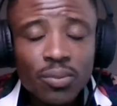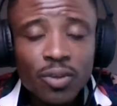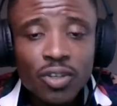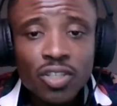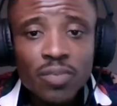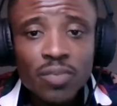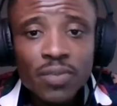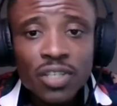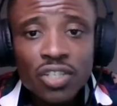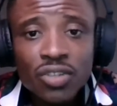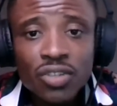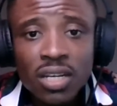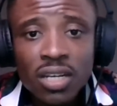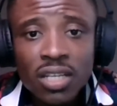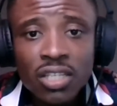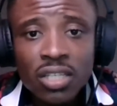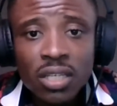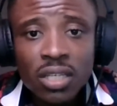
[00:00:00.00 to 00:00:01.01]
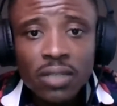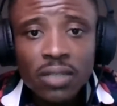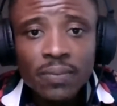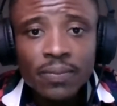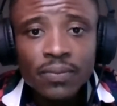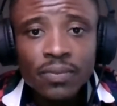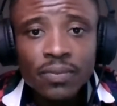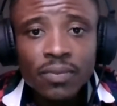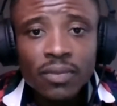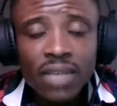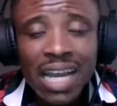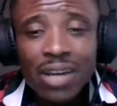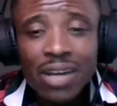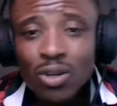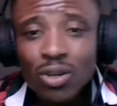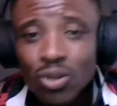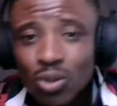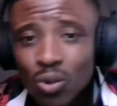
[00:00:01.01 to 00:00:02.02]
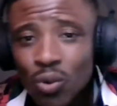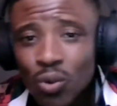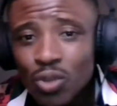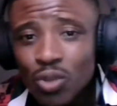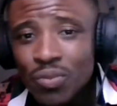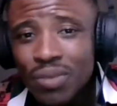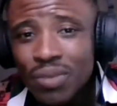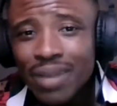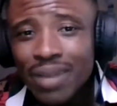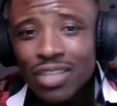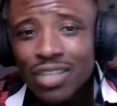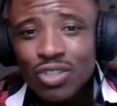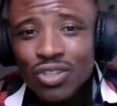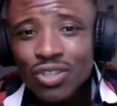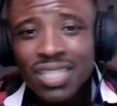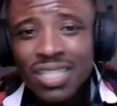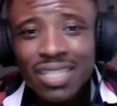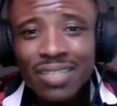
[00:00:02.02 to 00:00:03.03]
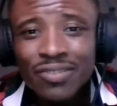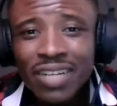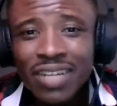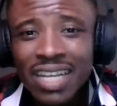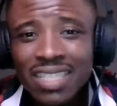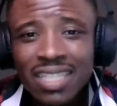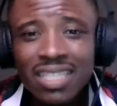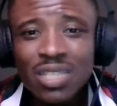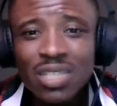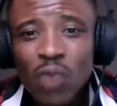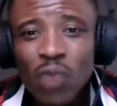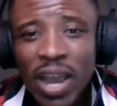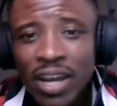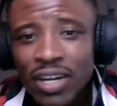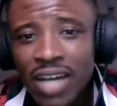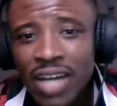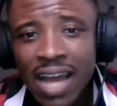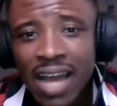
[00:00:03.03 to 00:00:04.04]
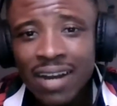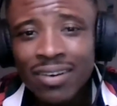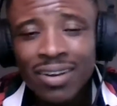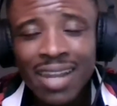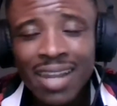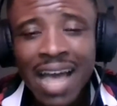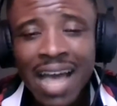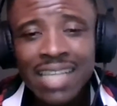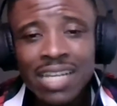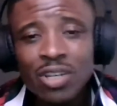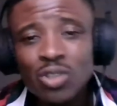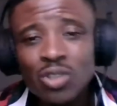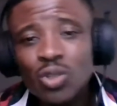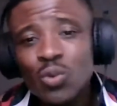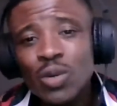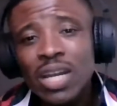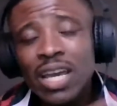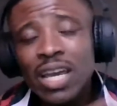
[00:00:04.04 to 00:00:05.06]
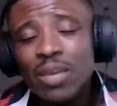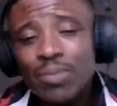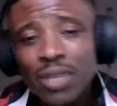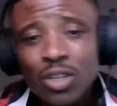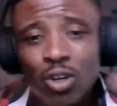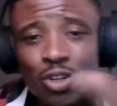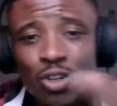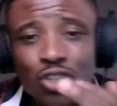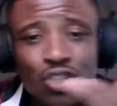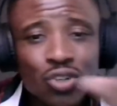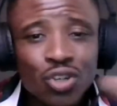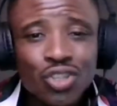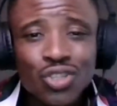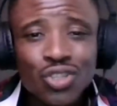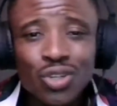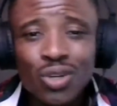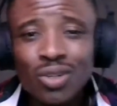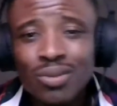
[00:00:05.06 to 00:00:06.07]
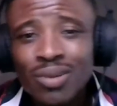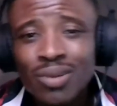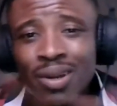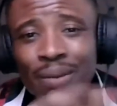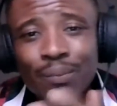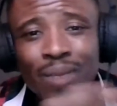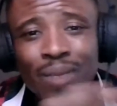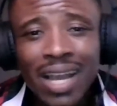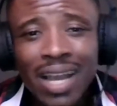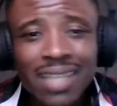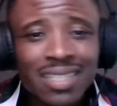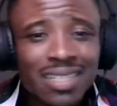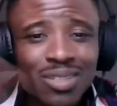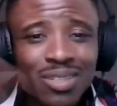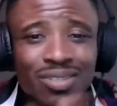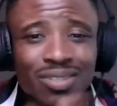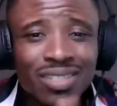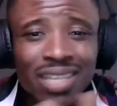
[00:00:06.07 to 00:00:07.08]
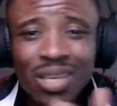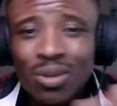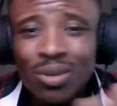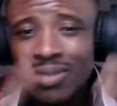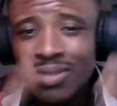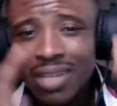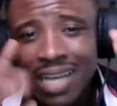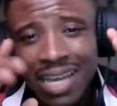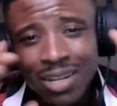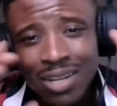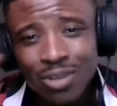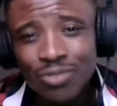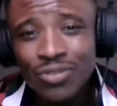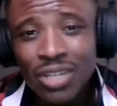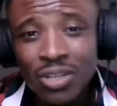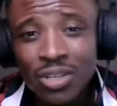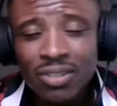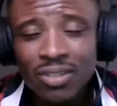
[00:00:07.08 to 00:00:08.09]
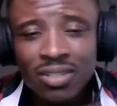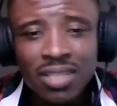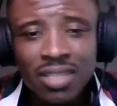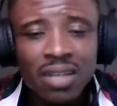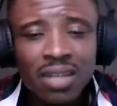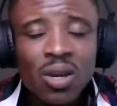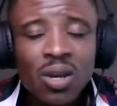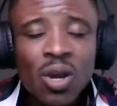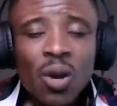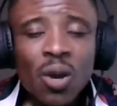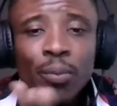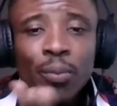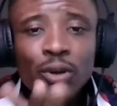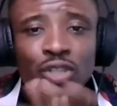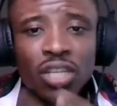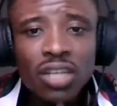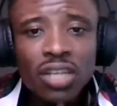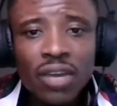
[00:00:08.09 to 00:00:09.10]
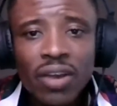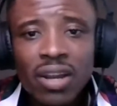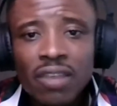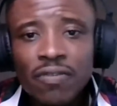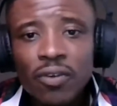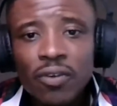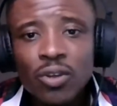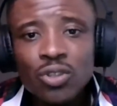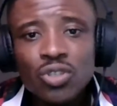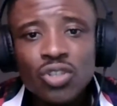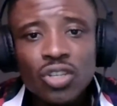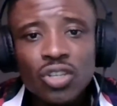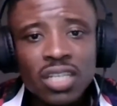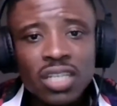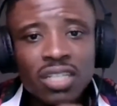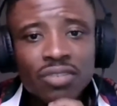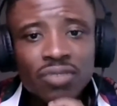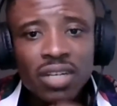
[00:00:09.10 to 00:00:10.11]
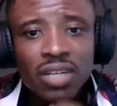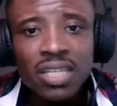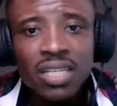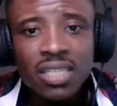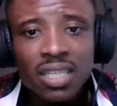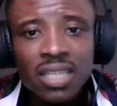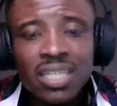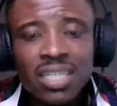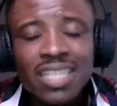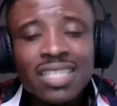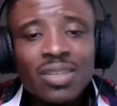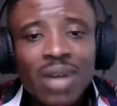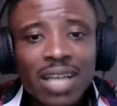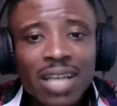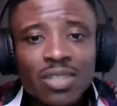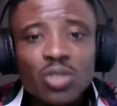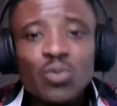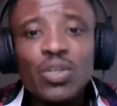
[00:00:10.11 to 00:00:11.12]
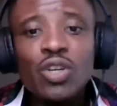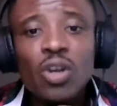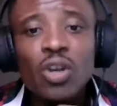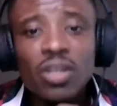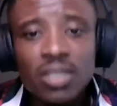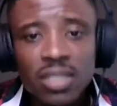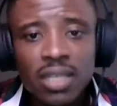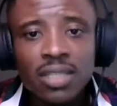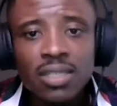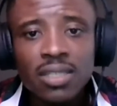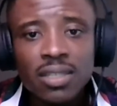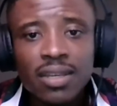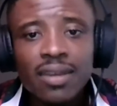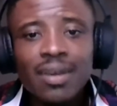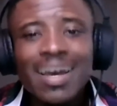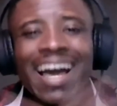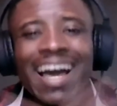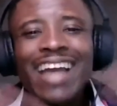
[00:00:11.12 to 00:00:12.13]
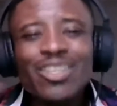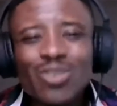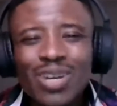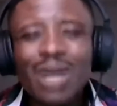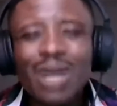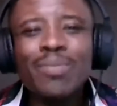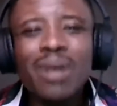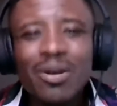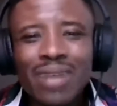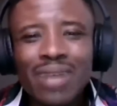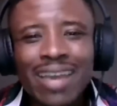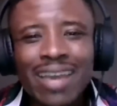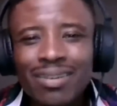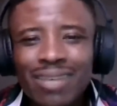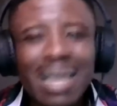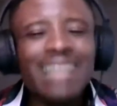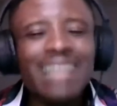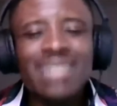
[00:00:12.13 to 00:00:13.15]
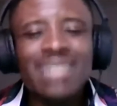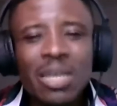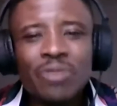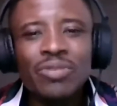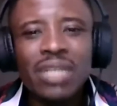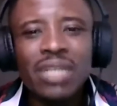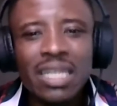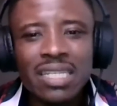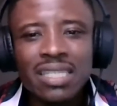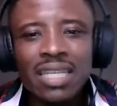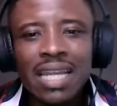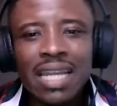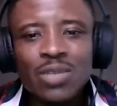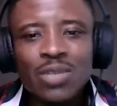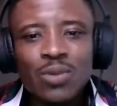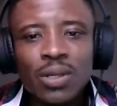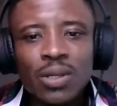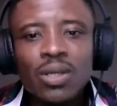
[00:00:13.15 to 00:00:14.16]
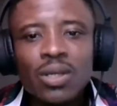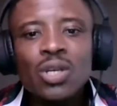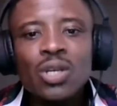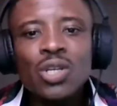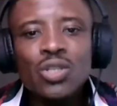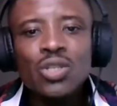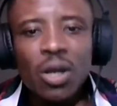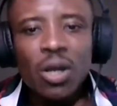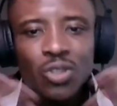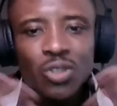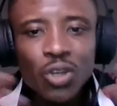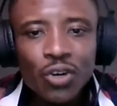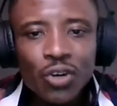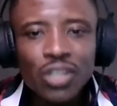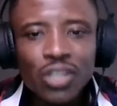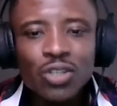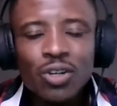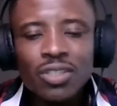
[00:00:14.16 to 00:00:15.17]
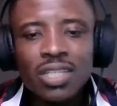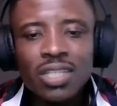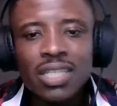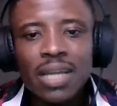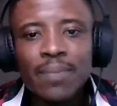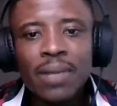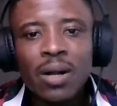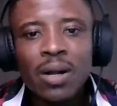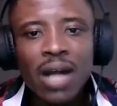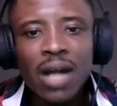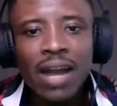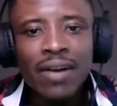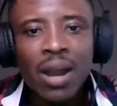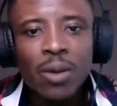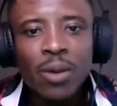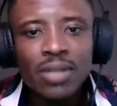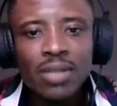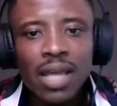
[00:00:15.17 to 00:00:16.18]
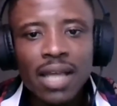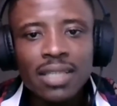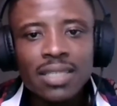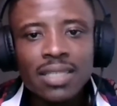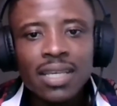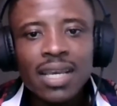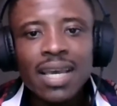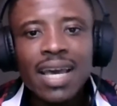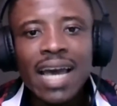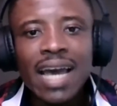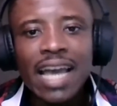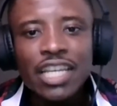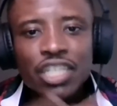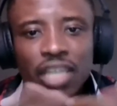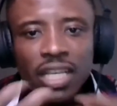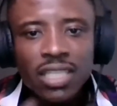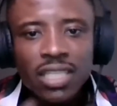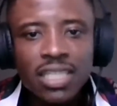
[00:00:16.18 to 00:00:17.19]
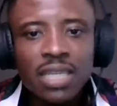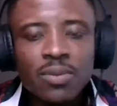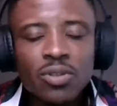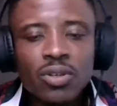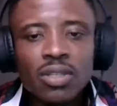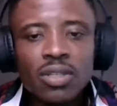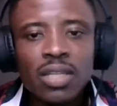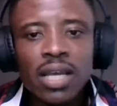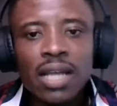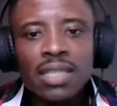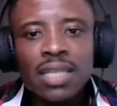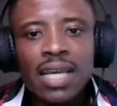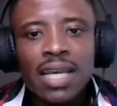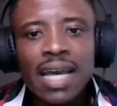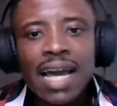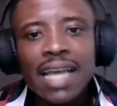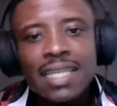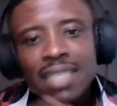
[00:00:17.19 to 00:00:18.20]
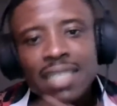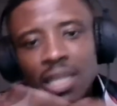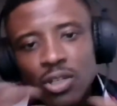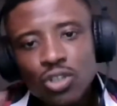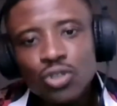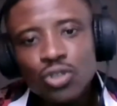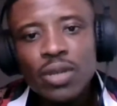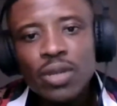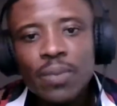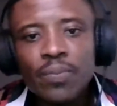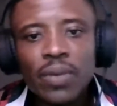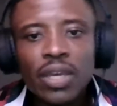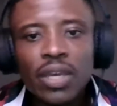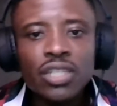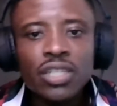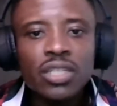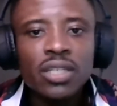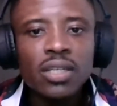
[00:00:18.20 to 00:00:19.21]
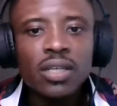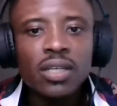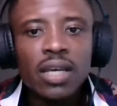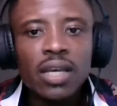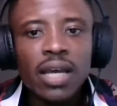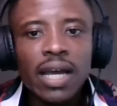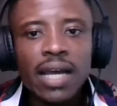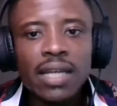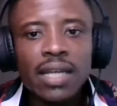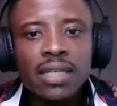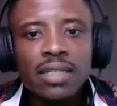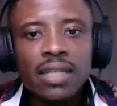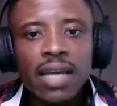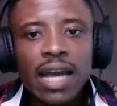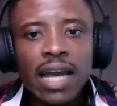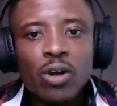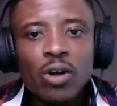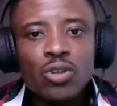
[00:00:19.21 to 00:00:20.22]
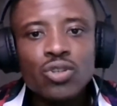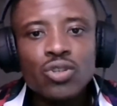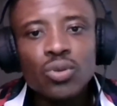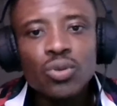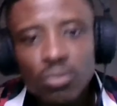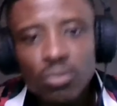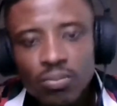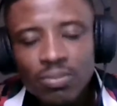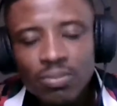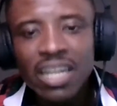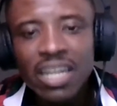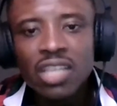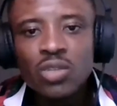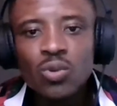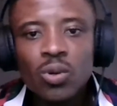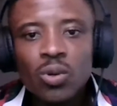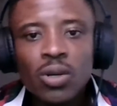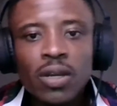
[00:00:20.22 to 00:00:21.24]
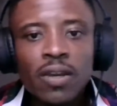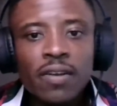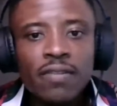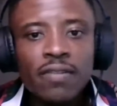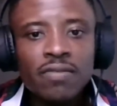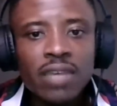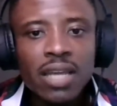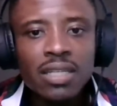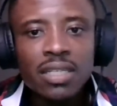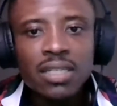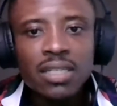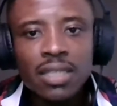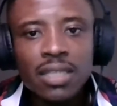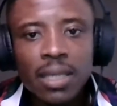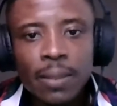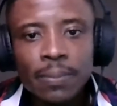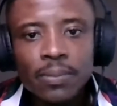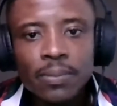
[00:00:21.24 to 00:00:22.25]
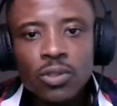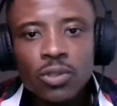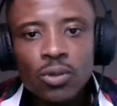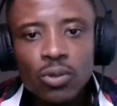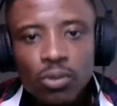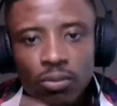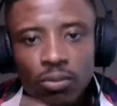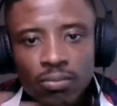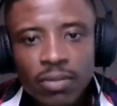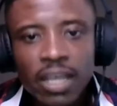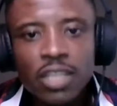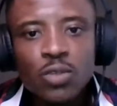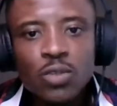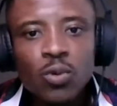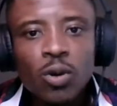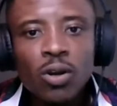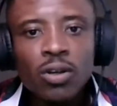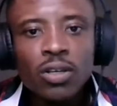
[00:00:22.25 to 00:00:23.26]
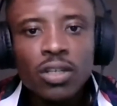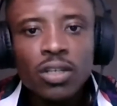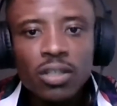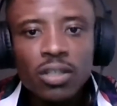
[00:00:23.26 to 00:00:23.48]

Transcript: you must be strategic. I don't know what you mean by succeeding. Real estate is quite large. I don't know whether you mean construction, marketing, sales. I don't really understand. But generally, for you to succeed in real estate, it still has to do with content. I talk about, I, I sell real estate as well. So I also create content about around that. I share tips on that. I sell through a page and I also network via the DM. So network,